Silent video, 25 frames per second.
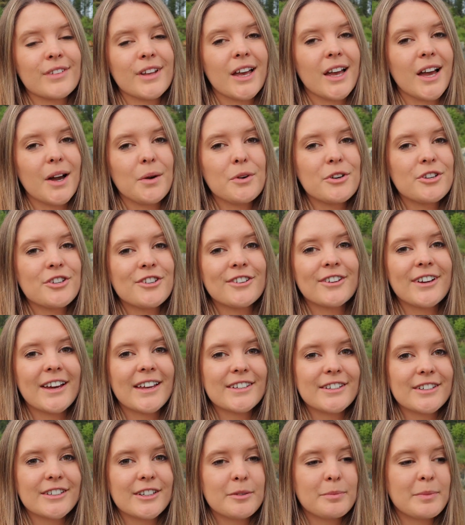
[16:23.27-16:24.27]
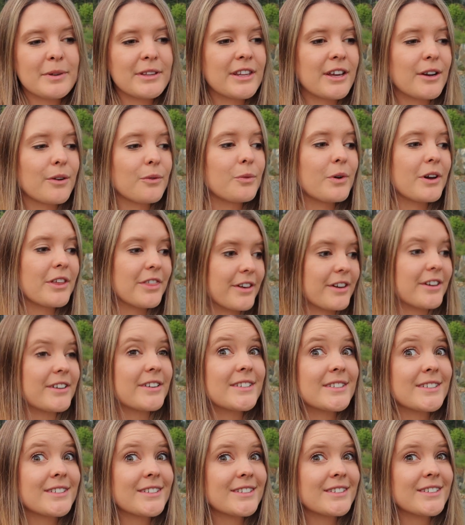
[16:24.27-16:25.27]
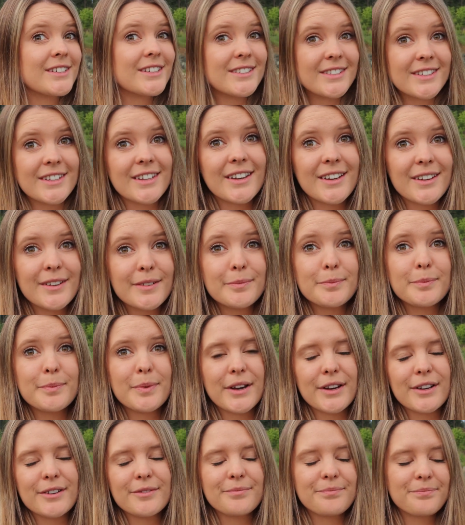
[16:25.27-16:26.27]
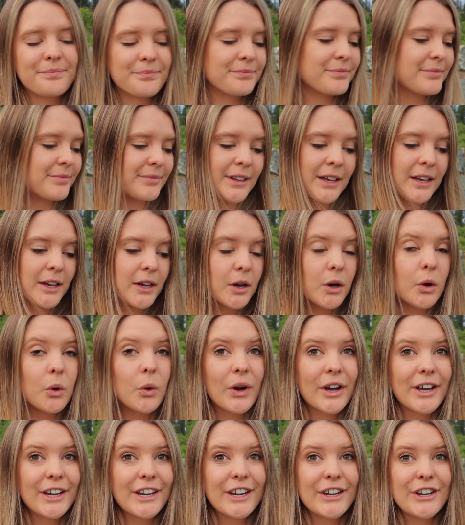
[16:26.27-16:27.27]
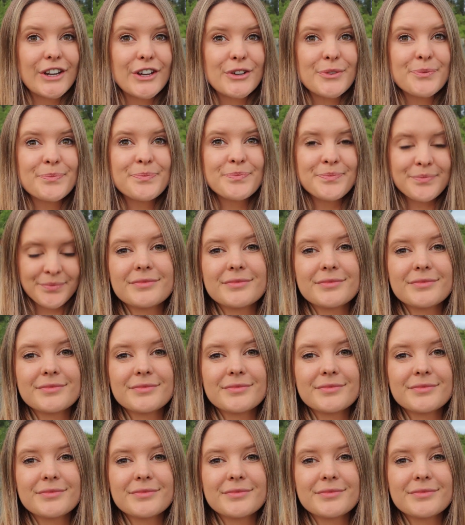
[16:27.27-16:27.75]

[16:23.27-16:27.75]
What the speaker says: I wish you guys could have been there with us to see it, but what can you do?